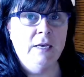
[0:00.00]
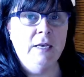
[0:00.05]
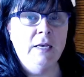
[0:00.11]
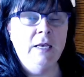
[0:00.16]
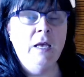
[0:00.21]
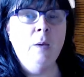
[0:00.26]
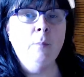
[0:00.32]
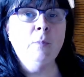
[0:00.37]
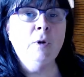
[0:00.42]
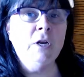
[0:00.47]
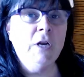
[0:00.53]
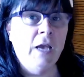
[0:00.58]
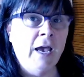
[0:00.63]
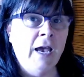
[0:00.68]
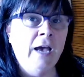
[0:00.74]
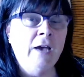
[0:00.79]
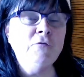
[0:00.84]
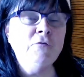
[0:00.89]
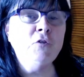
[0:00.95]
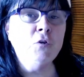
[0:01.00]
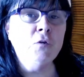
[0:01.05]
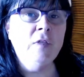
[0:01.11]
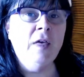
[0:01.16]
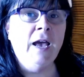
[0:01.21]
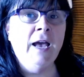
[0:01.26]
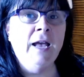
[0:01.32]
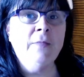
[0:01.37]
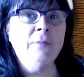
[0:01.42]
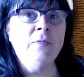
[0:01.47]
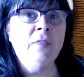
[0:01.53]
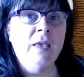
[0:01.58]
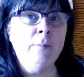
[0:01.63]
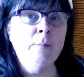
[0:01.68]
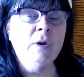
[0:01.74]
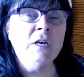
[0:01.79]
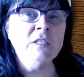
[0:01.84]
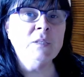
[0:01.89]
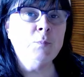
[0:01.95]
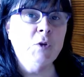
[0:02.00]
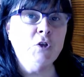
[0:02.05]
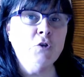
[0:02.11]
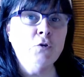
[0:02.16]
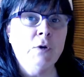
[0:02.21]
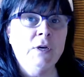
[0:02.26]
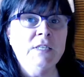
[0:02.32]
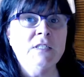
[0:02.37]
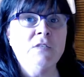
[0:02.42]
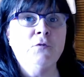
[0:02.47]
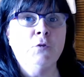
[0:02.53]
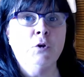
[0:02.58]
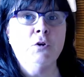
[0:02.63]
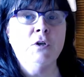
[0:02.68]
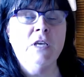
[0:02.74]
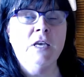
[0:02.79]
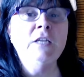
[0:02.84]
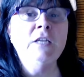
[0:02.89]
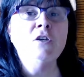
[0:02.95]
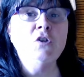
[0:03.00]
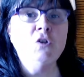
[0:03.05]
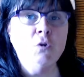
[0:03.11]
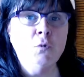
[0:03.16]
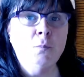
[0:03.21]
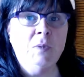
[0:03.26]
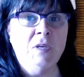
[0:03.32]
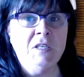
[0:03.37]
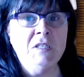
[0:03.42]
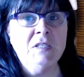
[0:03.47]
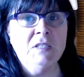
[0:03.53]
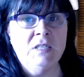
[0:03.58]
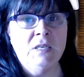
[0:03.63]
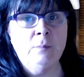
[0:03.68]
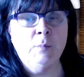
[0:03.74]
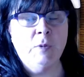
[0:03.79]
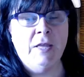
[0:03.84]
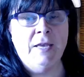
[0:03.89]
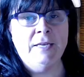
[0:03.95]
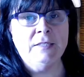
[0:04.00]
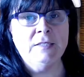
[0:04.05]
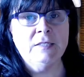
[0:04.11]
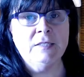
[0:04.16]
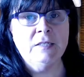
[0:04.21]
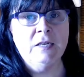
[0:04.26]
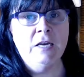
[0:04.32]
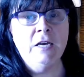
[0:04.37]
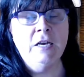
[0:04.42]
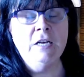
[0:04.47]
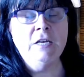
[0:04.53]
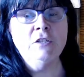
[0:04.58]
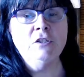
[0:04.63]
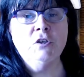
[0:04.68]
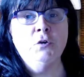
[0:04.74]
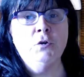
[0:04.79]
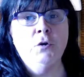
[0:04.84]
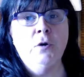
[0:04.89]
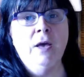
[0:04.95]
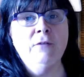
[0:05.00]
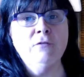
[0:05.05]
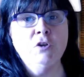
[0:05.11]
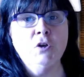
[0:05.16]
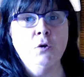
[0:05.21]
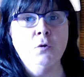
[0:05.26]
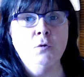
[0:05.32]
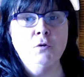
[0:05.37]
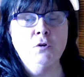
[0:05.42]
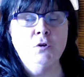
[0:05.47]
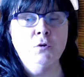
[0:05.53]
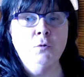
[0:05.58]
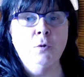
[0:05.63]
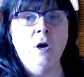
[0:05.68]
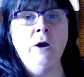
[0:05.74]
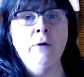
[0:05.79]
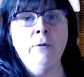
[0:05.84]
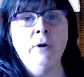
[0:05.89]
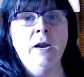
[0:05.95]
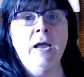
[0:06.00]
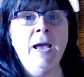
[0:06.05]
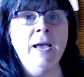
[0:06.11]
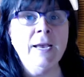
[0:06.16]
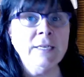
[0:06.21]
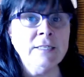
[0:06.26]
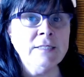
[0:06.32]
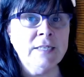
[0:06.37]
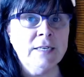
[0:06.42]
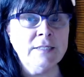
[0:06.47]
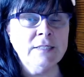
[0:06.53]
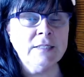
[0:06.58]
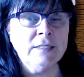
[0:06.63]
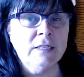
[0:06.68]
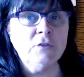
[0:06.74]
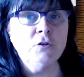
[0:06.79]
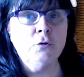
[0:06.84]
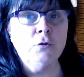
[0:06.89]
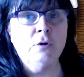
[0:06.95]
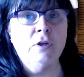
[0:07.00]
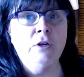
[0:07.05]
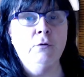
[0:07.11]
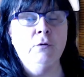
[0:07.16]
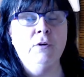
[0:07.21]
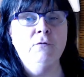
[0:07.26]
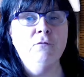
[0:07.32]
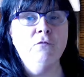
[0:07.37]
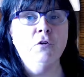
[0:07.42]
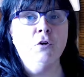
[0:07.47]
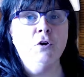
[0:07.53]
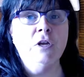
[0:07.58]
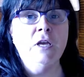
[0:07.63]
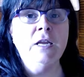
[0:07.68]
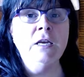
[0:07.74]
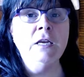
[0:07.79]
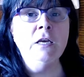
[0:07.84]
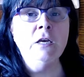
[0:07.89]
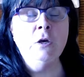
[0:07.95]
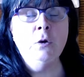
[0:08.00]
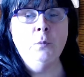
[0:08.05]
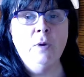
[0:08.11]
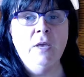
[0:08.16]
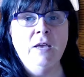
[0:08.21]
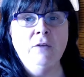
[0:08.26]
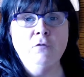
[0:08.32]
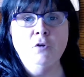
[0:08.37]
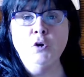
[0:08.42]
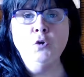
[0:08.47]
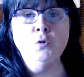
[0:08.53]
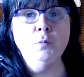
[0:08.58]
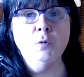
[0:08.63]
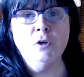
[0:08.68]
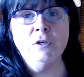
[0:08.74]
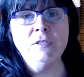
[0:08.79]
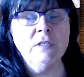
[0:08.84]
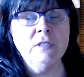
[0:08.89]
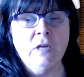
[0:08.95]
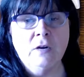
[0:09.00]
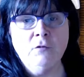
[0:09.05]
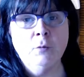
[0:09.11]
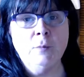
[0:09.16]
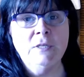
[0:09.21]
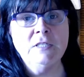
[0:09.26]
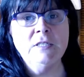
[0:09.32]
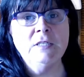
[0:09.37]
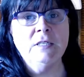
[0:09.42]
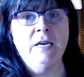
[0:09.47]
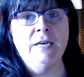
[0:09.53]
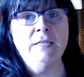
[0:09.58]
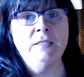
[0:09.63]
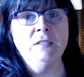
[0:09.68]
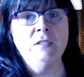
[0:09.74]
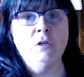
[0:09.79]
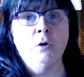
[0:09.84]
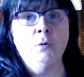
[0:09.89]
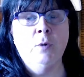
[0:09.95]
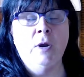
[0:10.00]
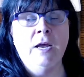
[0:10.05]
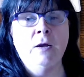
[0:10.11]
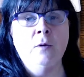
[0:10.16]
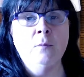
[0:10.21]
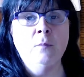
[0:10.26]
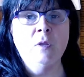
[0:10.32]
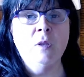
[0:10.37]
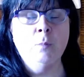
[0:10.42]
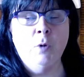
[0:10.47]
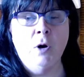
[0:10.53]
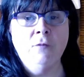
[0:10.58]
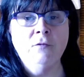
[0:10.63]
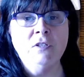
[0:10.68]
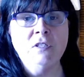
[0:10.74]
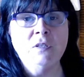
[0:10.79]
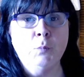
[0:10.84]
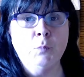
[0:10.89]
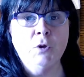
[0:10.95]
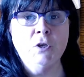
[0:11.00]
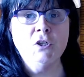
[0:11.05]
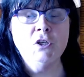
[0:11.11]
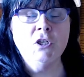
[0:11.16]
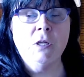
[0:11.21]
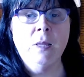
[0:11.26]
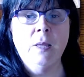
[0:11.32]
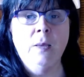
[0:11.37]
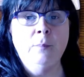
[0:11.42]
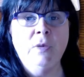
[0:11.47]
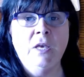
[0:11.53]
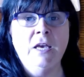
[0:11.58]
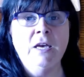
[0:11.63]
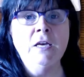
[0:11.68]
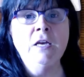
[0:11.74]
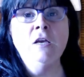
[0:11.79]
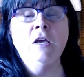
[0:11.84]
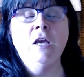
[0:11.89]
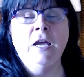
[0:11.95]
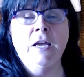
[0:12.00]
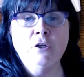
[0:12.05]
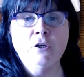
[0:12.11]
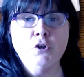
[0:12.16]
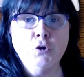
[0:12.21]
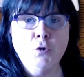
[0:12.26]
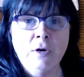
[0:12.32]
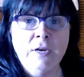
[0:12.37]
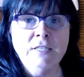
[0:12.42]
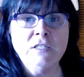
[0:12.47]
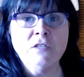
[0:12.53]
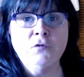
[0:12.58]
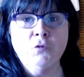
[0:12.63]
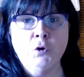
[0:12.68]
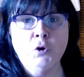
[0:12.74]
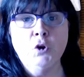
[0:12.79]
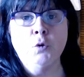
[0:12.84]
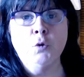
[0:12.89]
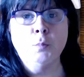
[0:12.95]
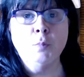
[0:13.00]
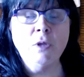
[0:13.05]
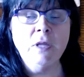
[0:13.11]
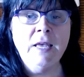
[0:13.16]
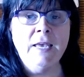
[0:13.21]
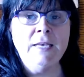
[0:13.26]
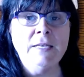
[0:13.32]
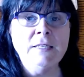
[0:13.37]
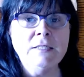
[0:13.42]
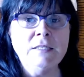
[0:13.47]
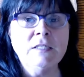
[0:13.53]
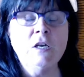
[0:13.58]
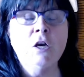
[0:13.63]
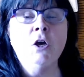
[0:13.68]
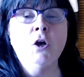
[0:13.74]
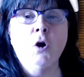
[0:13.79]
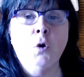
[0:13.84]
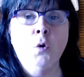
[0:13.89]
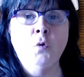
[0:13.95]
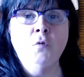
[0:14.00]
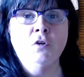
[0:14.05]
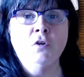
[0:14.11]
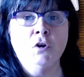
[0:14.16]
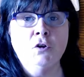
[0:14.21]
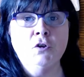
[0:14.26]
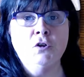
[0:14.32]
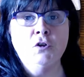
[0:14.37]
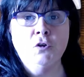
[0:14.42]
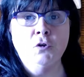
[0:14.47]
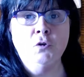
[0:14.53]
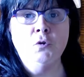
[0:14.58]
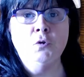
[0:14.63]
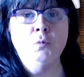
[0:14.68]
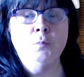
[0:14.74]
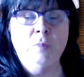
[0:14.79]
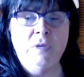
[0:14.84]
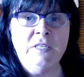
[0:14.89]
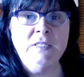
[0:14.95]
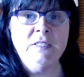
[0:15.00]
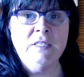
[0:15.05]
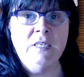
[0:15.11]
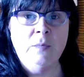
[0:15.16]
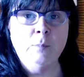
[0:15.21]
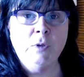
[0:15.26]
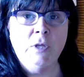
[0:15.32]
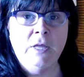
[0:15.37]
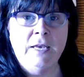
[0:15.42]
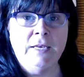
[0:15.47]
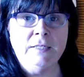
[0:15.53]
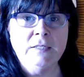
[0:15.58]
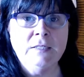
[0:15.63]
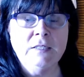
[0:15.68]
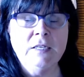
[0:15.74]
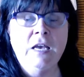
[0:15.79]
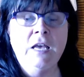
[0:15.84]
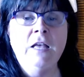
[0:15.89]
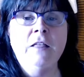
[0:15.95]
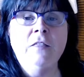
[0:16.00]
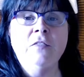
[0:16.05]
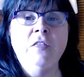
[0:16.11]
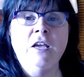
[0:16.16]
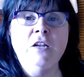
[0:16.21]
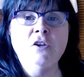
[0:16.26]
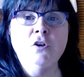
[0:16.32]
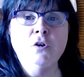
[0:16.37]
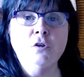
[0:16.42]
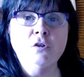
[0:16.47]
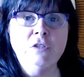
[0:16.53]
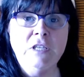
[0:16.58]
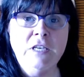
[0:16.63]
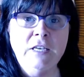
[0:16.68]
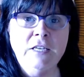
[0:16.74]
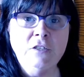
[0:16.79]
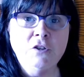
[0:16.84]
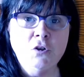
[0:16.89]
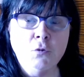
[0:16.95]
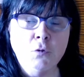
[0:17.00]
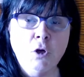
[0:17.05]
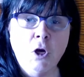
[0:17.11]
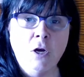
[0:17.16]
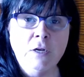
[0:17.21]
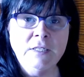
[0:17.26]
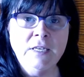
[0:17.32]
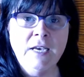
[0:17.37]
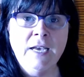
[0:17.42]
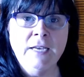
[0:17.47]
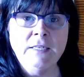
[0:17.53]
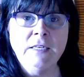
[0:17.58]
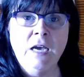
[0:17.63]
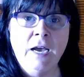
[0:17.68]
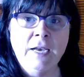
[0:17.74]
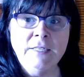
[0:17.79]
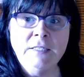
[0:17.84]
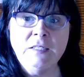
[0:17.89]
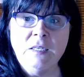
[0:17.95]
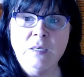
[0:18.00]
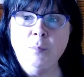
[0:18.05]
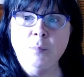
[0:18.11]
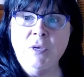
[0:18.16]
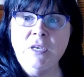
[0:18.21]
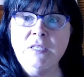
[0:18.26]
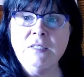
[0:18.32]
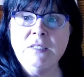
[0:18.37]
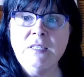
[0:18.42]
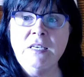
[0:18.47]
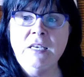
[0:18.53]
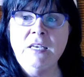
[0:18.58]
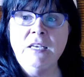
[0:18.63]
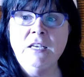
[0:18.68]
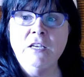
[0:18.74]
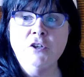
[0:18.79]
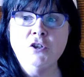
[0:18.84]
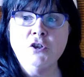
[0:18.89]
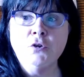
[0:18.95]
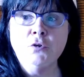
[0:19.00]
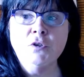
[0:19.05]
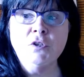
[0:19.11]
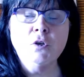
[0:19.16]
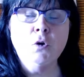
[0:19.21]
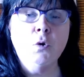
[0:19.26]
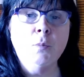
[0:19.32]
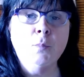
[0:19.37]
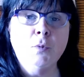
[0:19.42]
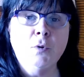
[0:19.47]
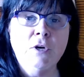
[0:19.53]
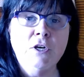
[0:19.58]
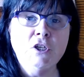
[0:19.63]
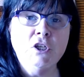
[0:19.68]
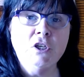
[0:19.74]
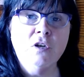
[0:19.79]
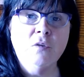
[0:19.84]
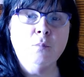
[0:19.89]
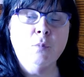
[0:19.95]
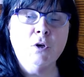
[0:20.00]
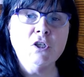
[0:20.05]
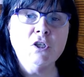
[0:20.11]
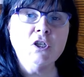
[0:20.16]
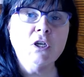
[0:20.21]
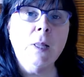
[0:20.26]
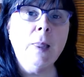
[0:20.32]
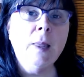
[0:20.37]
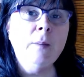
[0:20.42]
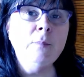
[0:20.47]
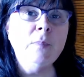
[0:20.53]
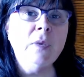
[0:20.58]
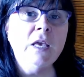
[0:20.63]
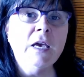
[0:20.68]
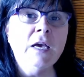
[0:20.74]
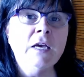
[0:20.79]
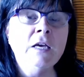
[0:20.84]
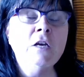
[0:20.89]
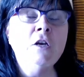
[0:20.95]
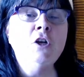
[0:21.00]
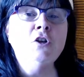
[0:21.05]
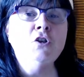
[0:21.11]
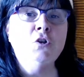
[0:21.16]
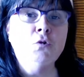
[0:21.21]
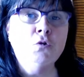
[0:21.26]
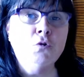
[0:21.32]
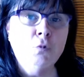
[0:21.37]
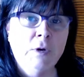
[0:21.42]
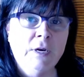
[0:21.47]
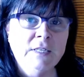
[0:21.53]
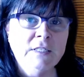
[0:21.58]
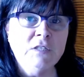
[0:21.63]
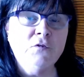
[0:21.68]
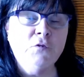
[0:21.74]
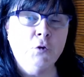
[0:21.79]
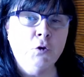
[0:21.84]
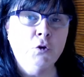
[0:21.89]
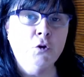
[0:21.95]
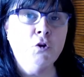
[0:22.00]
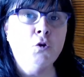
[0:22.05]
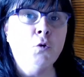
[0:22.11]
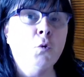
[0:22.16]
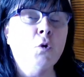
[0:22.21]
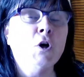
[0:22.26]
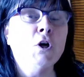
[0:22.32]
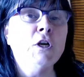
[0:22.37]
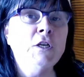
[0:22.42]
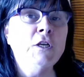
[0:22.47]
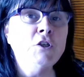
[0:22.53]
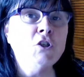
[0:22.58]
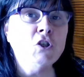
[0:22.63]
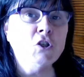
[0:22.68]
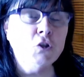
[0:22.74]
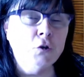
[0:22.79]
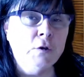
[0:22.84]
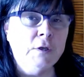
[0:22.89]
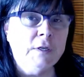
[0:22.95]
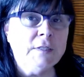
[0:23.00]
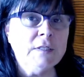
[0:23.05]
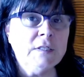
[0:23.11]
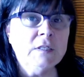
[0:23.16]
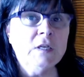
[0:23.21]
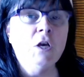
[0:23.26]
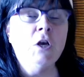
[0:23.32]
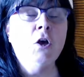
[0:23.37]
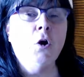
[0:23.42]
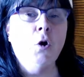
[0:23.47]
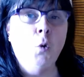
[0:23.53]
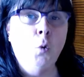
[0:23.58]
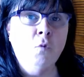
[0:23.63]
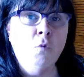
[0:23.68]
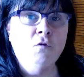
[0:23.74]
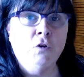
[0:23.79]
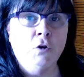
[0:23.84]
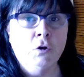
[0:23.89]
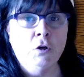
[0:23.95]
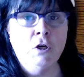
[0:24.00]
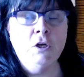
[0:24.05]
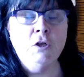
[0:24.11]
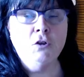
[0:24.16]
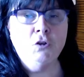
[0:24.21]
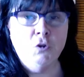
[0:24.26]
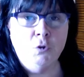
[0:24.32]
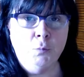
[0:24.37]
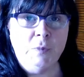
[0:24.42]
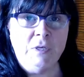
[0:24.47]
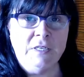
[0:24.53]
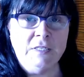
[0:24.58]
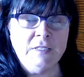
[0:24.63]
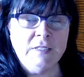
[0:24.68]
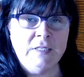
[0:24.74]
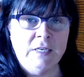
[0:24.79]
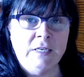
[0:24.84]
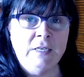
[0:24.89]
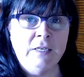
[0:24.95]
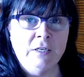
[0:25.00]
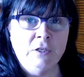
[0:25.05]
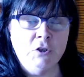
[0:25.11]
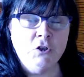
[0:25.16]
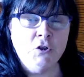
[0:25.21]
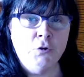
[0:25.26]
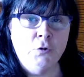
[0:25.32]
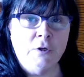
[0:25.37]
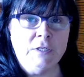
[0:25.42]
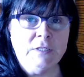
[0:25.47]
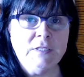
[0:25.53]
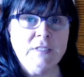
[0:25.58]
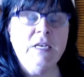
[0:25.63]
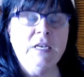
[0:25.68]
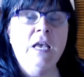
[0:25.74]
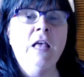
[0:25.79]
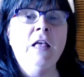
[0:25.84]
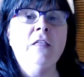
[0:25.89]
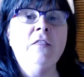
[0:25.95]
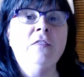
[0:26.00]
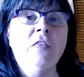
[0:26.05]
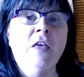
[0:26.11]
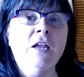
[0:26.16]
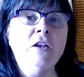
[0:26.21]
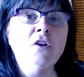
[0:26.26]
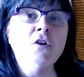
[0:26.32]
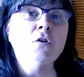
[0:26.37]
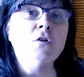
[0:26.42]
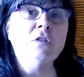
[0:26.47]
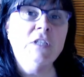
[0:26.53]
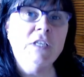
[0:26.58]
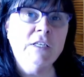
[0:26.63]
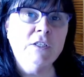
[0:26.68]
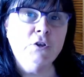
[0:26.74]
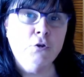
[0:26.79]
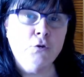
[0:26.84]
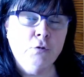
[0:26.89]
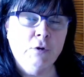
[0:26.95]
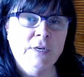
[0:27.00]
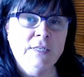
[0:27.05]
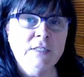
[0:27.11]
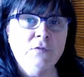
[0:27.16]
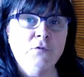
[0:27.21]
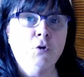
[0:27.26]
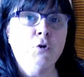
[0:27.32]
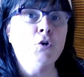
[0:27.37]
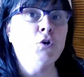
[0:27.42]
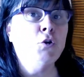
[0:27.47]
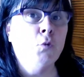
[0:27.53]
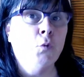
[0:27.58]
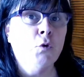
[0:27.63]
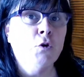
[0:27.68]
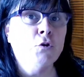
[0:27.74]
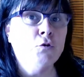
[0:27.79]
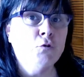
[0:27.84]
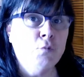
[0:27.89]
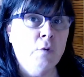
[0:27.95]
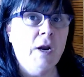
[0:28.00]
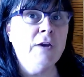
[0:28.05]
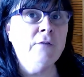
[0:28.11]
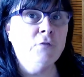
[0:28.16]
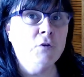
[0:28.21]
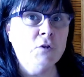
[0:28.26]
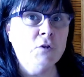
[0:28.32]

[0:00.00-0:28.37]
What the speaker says: But after that, they must be transferred into BC plates. So you have to go to our access center here in Vernon. We have numerous government sites around the province of British Columbia and transfer your plates over to BC plates. Then you'll need to contact ICBC, Insurance Corporation of British Columbia, to transfer your insurance over to BC Insurance. Then you'll need to transfer your driver's